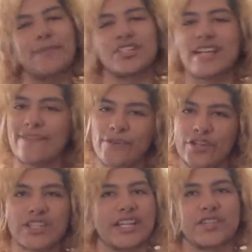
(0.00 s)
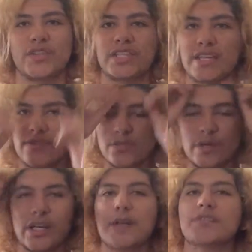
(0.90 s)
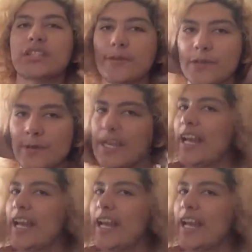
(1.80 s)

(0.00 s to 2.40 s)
not much diversity to the divas when it comes to WWE.